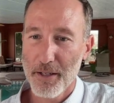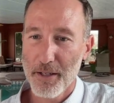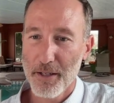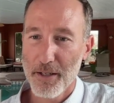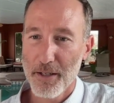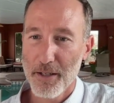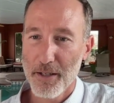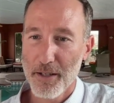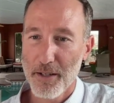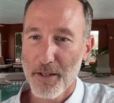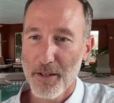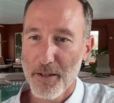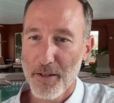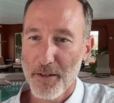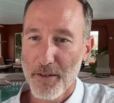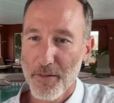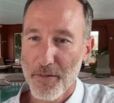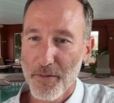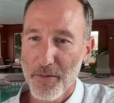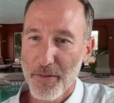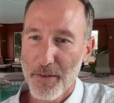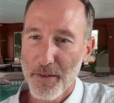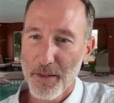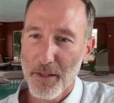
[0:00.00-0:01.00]

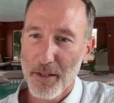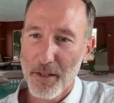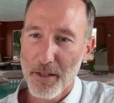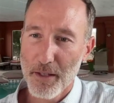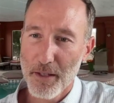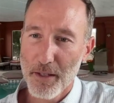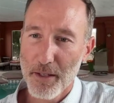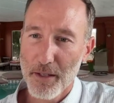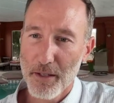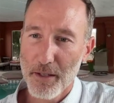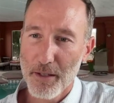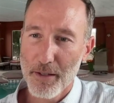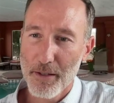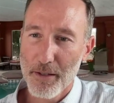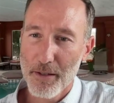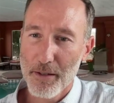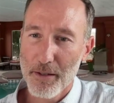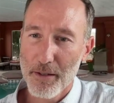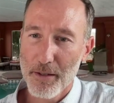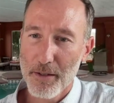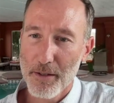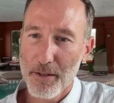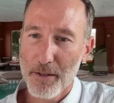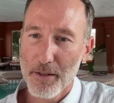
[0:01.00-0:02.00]

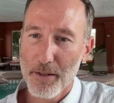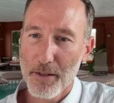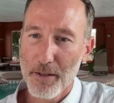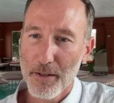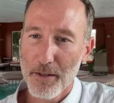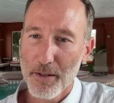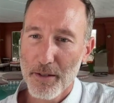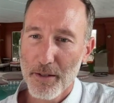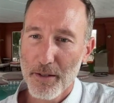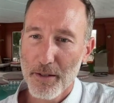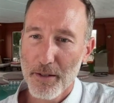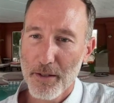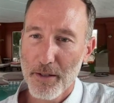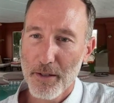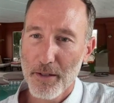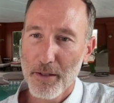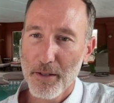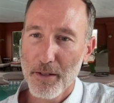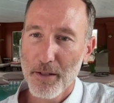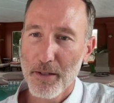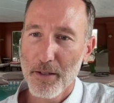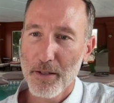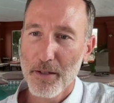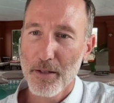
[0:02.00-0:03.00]

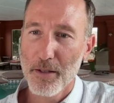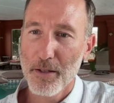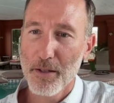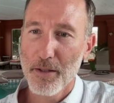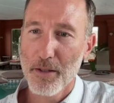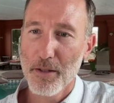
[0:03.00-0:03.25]
(silence)